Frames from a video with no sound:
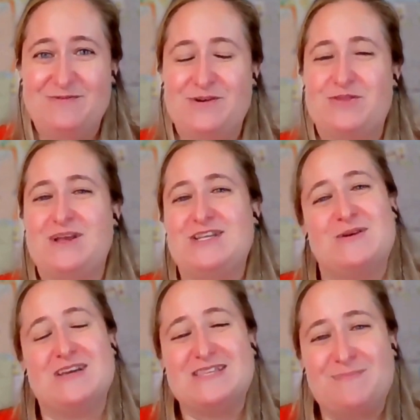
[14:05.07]
with what
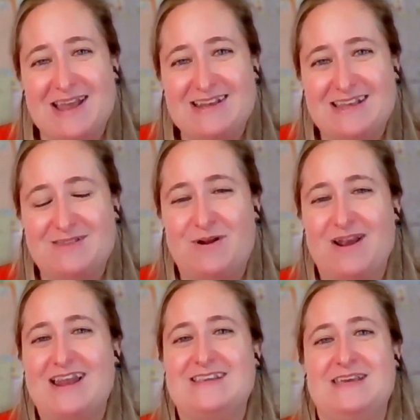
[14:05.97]
to expect at the
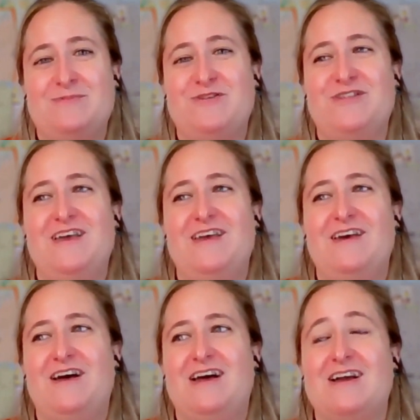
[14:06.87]
bargaining table,
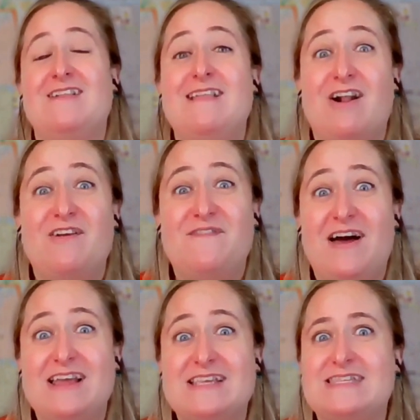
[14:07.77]

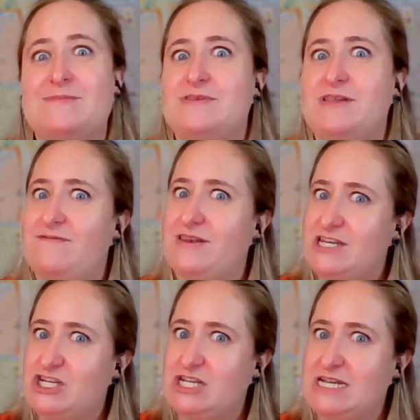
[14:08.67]
clarify some
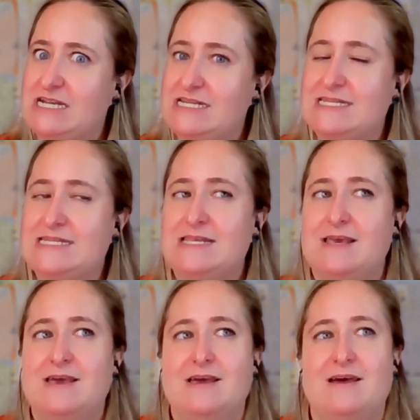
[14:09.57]
definitions
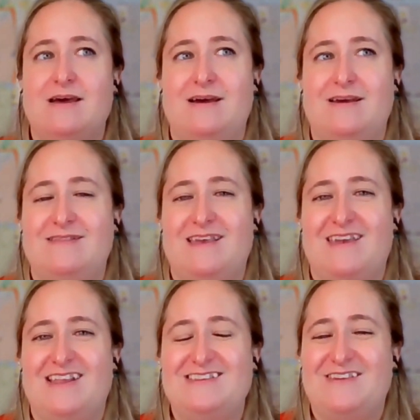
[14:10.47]

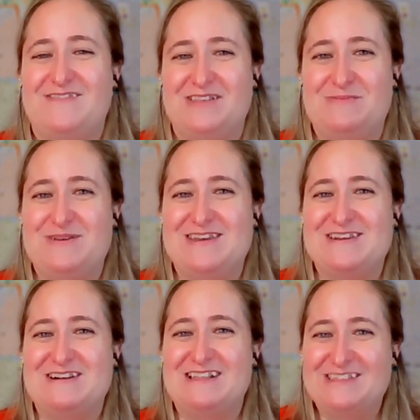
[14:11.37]
that can definitely
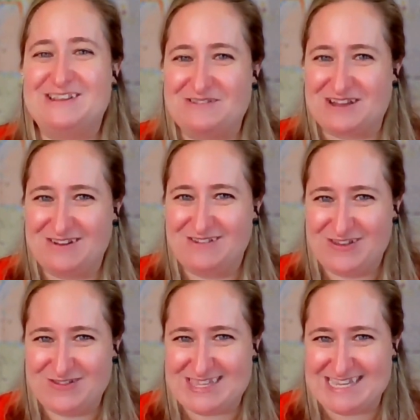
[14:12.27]
be a little
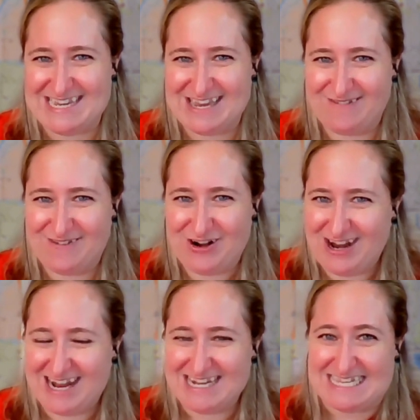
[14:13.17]
confusing if you're
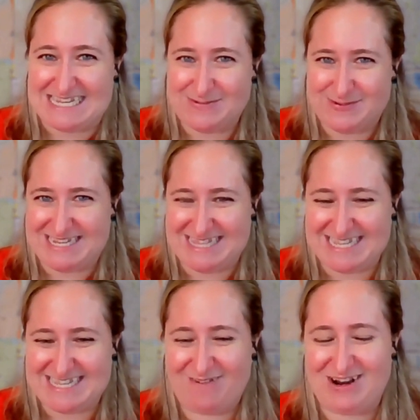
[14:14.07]
not steeped in
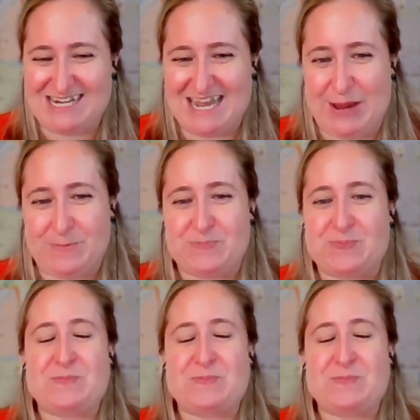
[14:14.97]
this every day.